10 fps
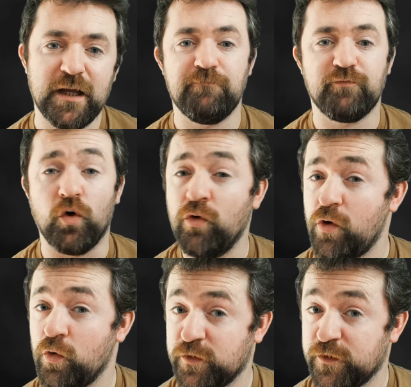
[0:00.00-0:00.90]
Or
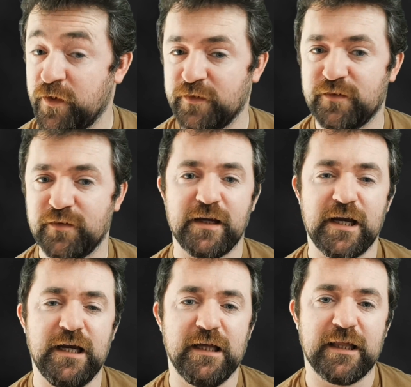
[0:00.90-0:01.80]

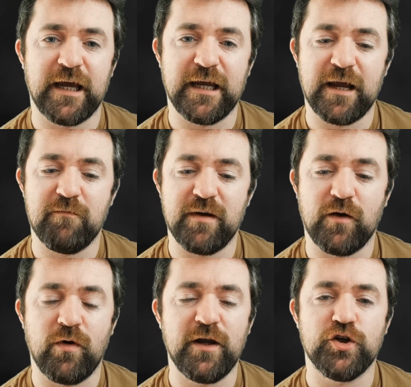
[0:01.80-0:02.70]
alternatively, they can be
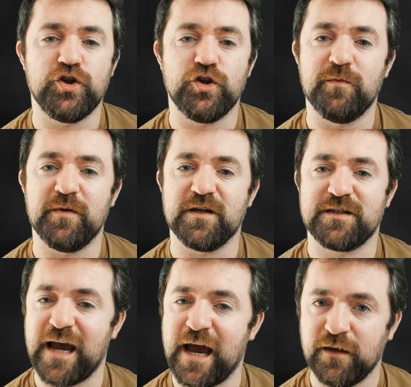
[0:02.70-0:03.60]
quite dubious
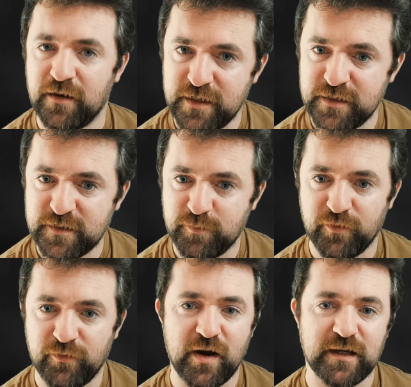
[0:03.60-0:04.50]
allies,
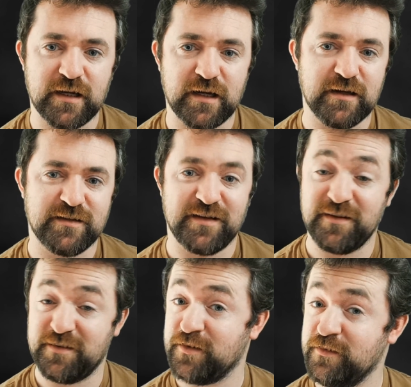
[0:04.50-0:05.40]
providing
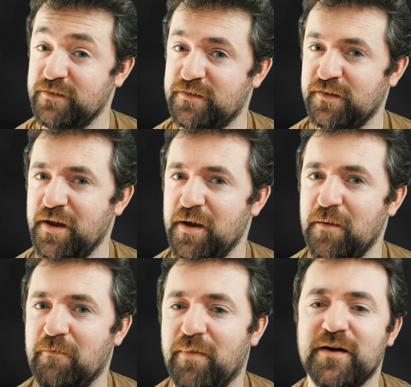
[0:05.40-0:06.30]
assistance,
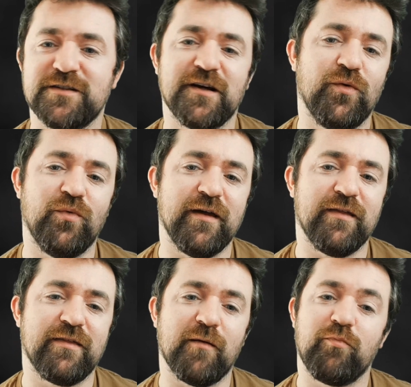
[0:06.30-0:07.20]
but
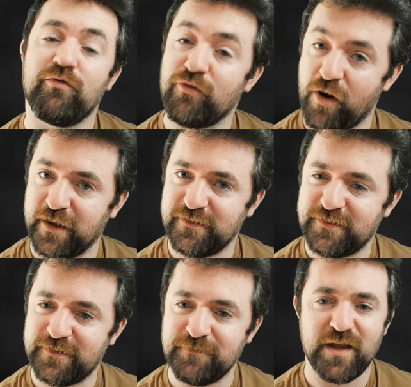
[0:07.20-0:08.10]
with a price.